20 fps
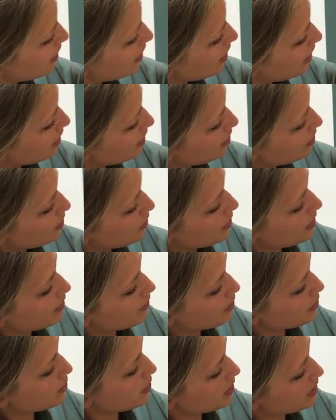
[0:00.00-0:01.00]
And you don't
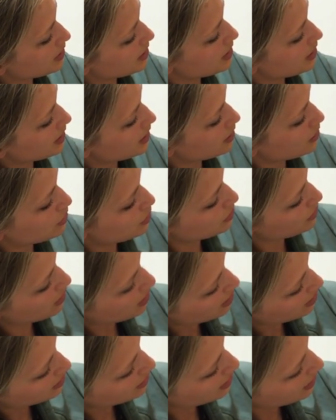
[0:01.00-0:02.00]
ever want to dig in too
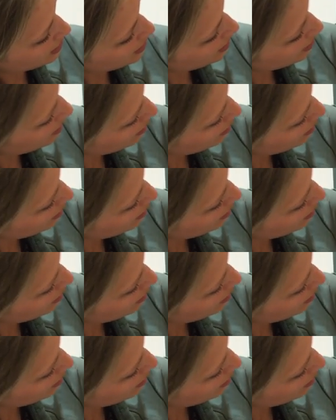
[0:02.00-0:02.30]
hard that you're